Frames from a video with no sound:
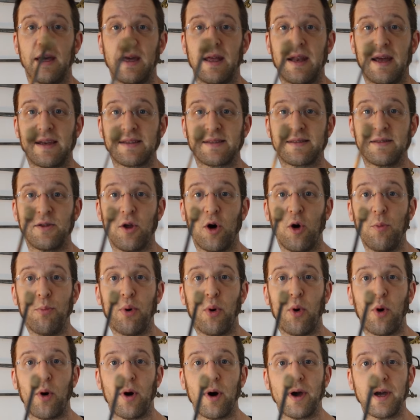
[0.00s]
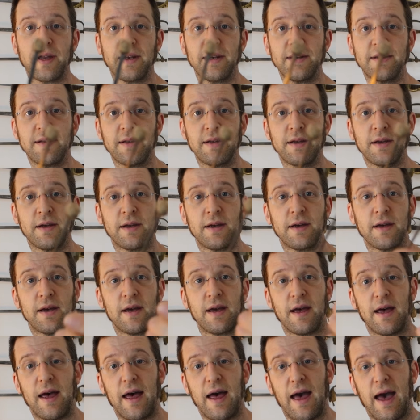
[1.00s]
It has no point
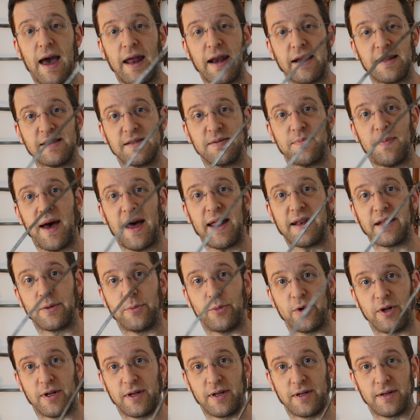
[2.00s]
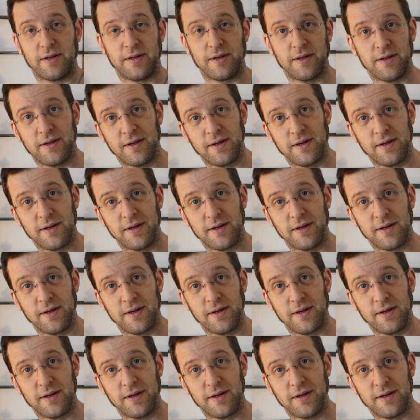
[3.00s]
and it's bendable.